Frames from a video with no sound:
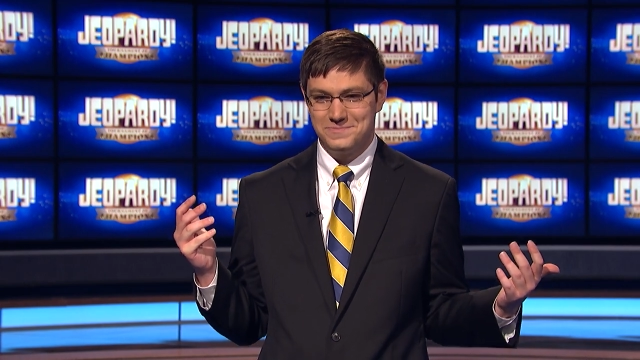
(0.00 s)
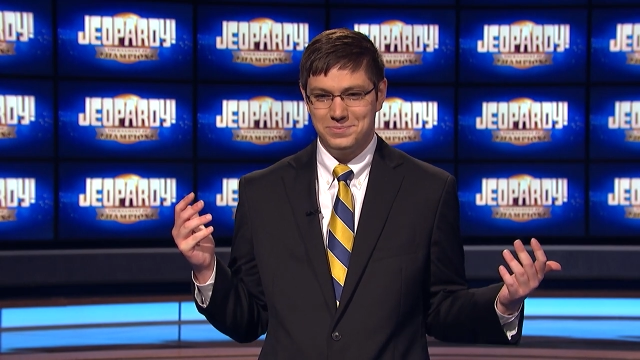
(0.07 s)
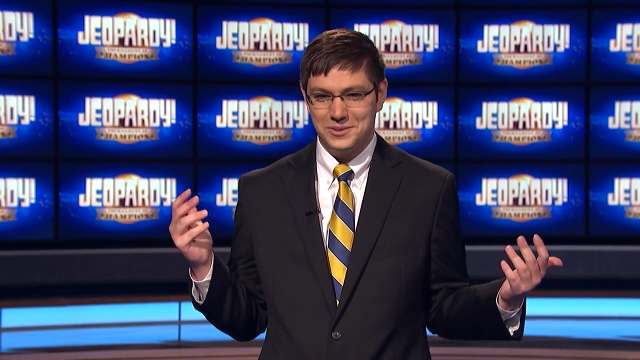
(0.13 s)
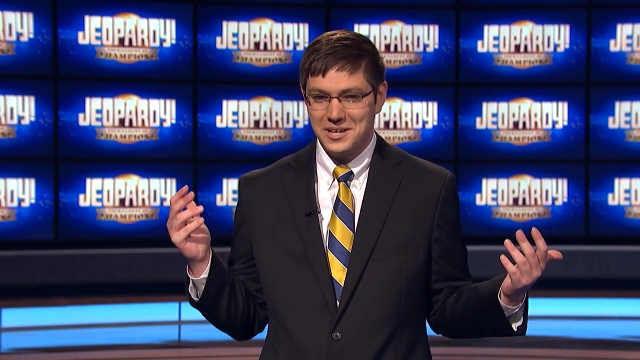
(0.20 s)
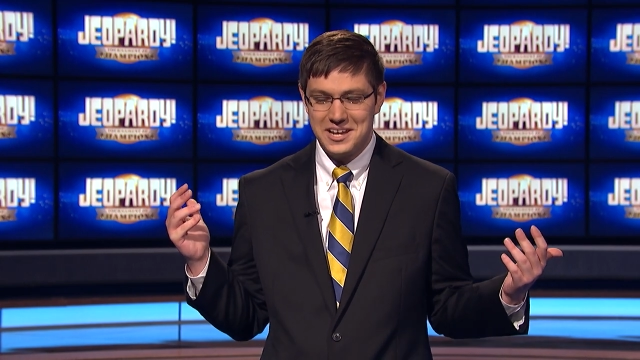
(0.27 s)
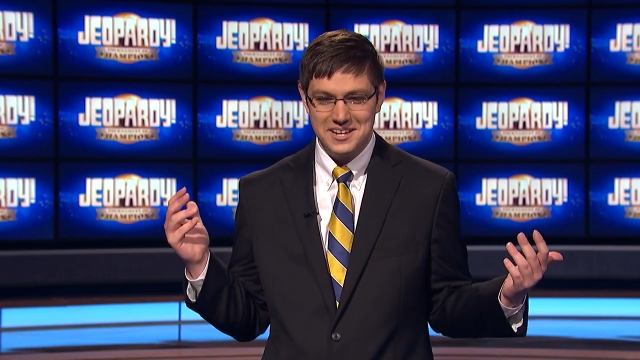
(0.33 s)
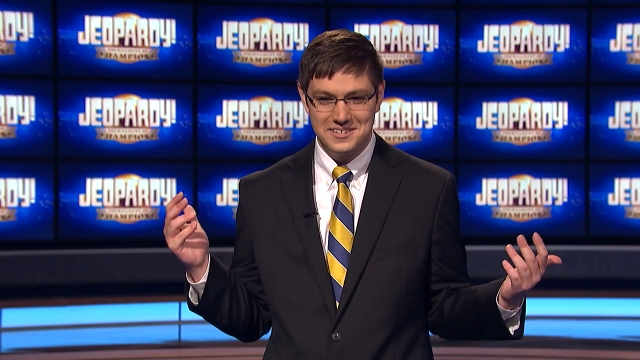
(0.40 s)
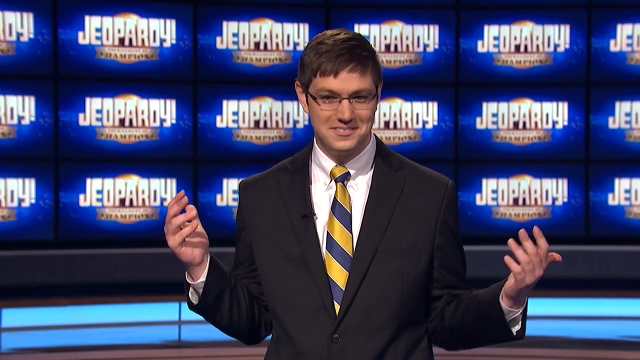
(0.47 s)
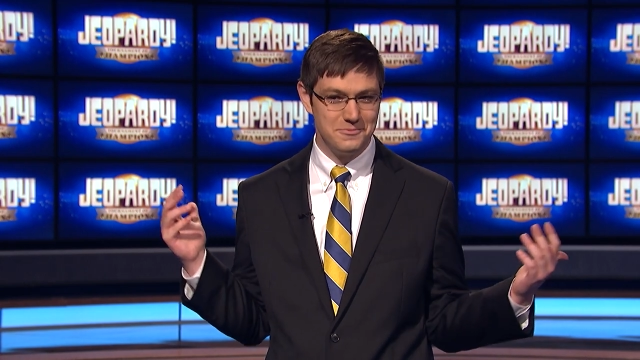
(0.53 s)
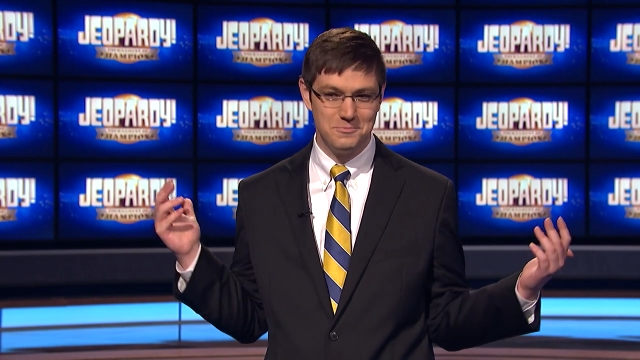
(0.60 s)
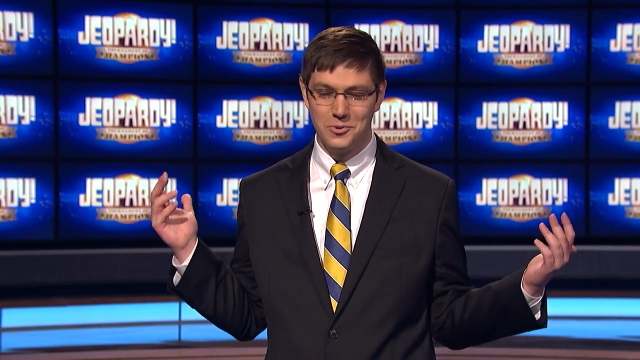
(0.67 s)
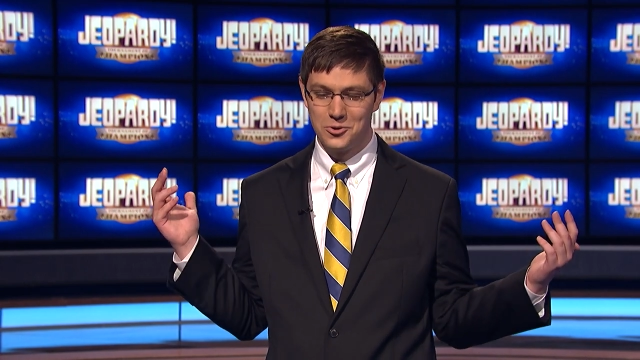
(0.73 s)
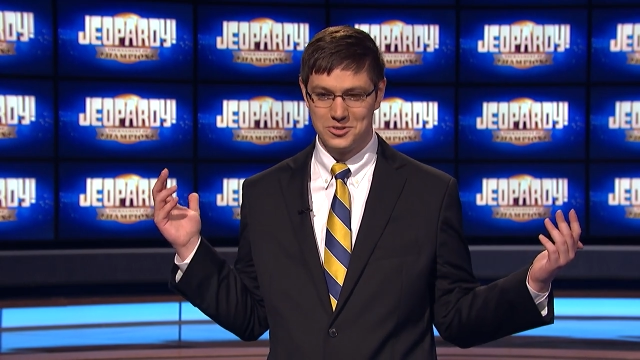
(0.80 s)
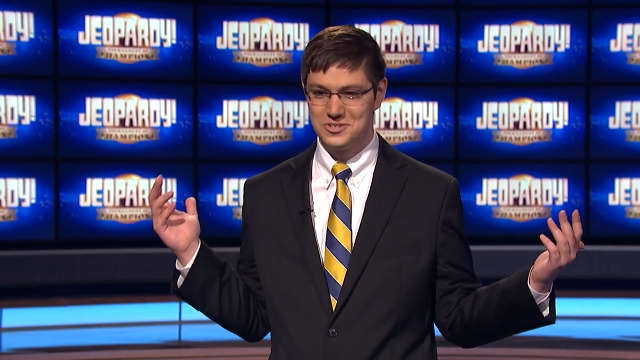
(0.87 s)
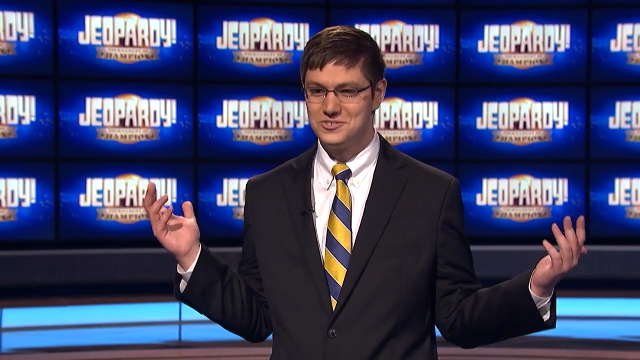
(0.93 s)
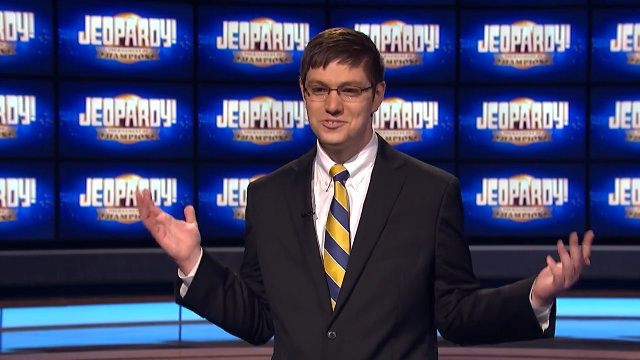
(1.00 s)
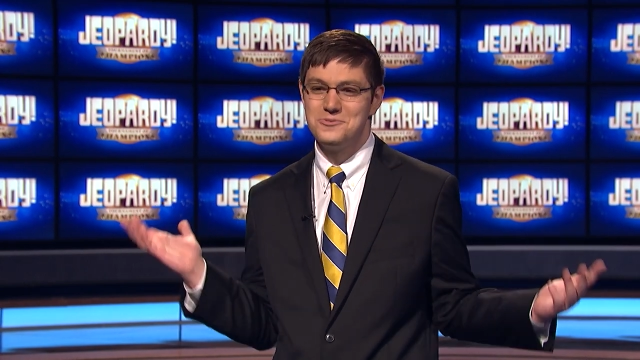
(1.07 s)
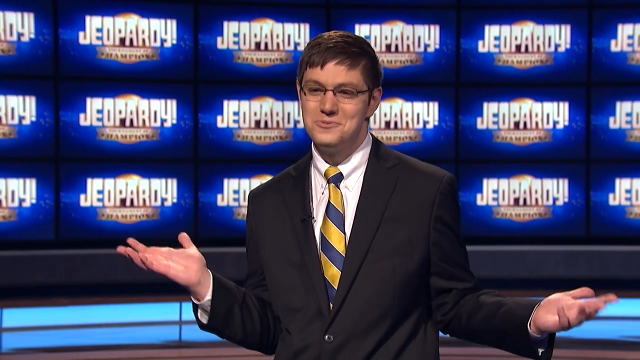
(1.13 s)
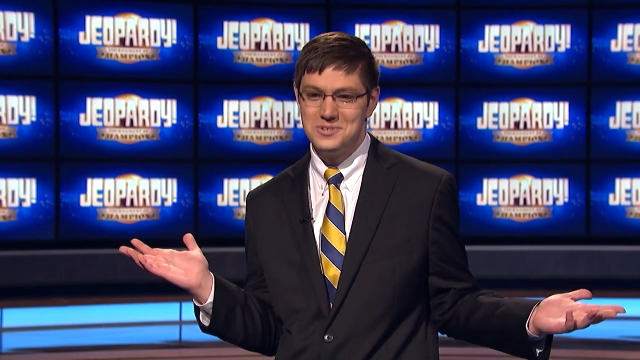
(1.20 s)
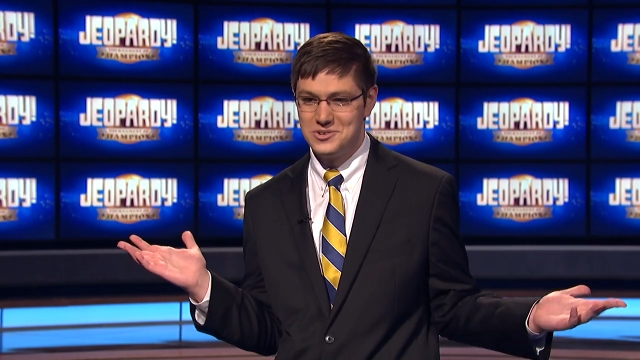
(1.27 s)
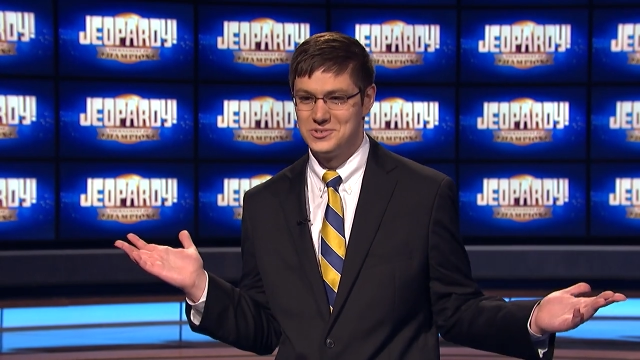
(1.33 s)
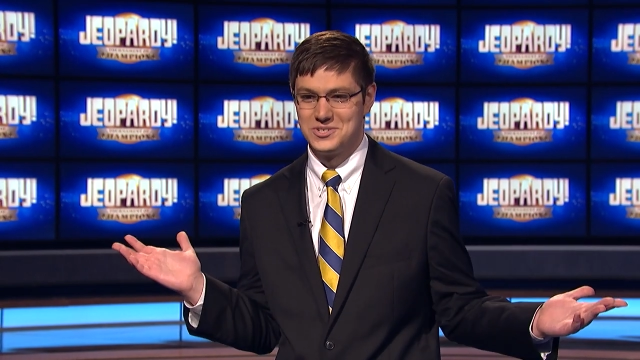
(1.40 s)
played more than
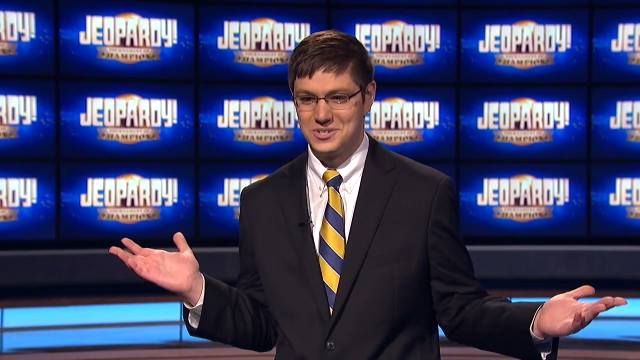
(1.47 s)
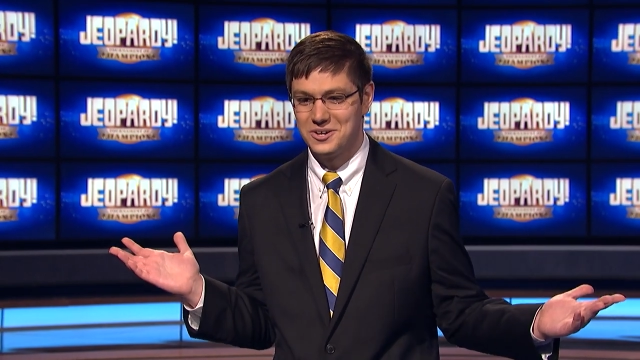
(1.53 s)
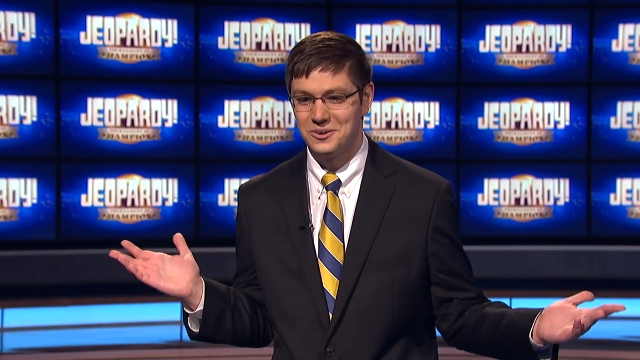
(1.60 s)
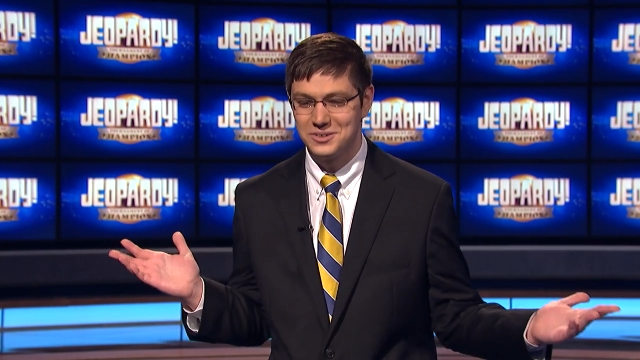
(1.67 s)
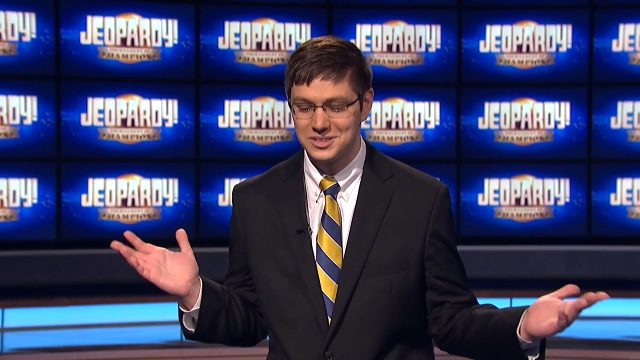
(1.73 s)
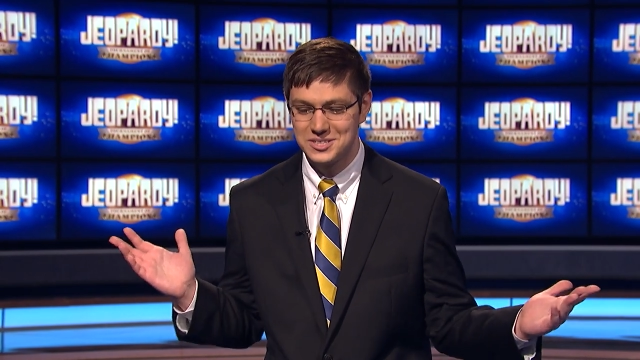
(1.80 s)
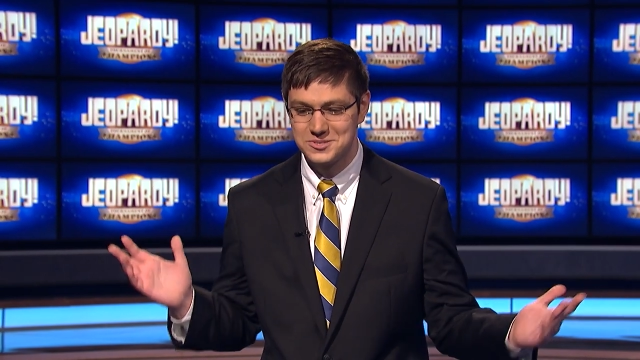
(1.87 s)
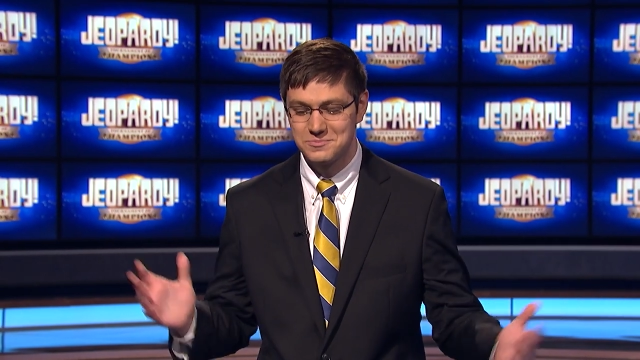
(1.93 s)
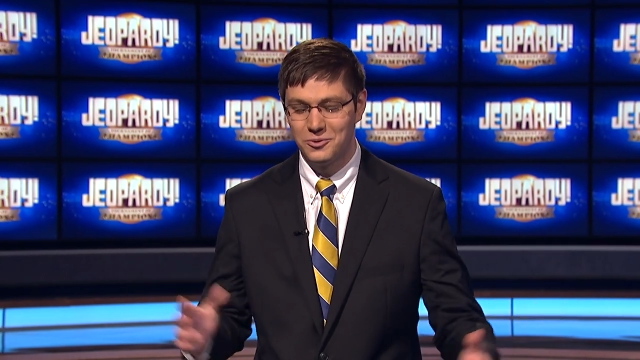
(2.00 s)
two years ago at this